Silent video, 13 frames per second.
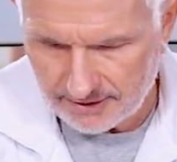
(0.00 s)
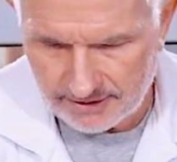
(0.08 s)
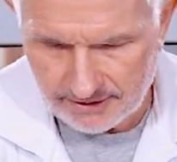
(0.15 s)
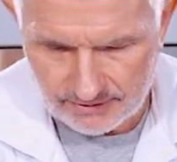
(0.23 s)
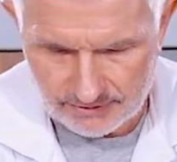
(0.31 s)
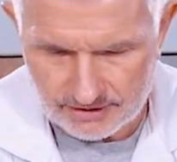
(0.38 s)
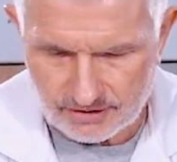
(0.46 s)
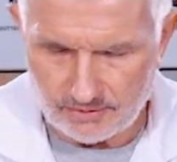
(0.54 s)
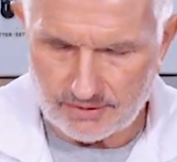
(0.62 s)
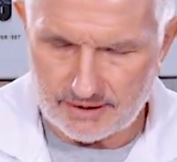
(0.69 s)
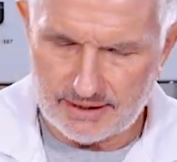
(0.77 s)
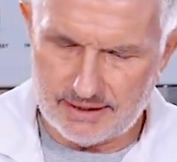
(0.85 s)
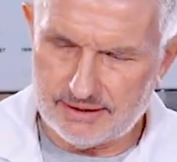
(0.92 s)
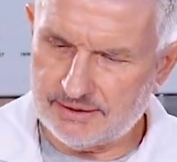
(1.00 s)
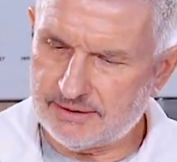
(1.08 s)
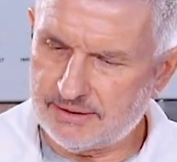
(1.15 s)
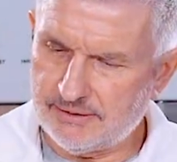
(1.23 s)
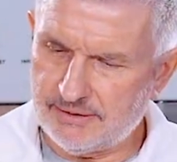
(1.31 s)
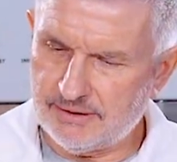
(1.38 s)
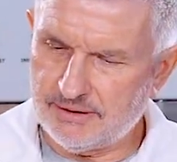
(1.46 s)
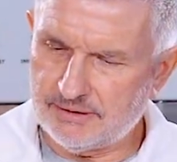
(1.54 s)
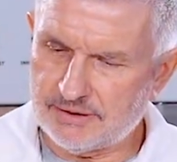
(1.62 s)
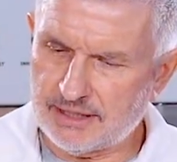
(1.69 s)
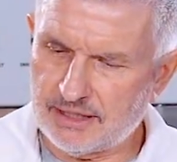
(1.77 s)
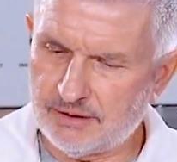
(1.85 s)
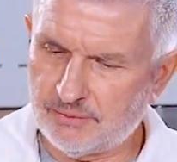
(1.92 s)
Just go ahead and
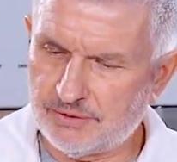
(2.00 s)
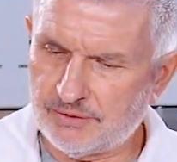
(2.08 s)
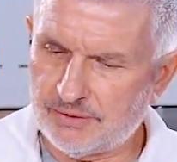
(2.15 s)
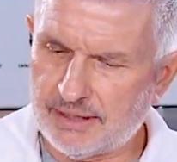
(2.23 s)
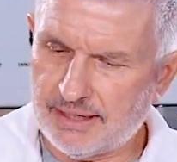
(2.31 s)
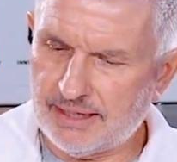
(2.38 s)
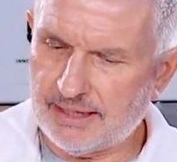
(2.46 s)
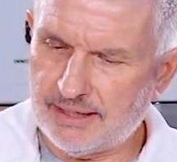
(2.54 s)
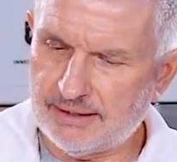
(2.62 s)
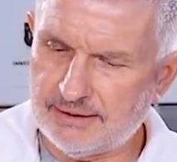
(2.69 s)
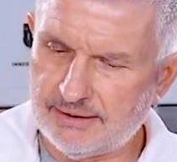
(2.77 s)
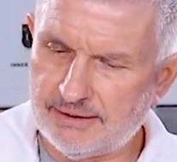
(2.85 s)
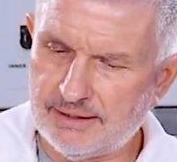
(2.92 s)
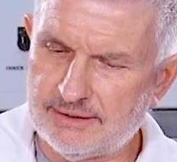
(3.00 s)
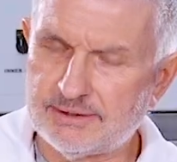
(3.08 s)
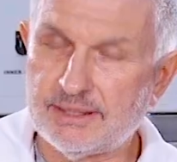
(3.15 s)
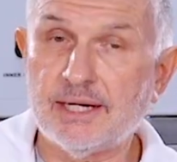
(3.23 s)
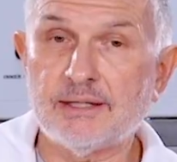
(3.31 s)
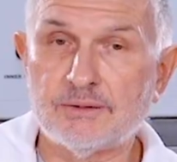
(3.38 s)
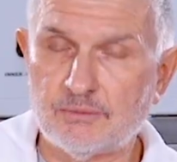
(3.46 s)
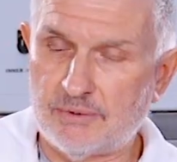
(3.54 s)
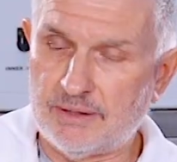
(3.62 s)
tighten it with your hand, and then take the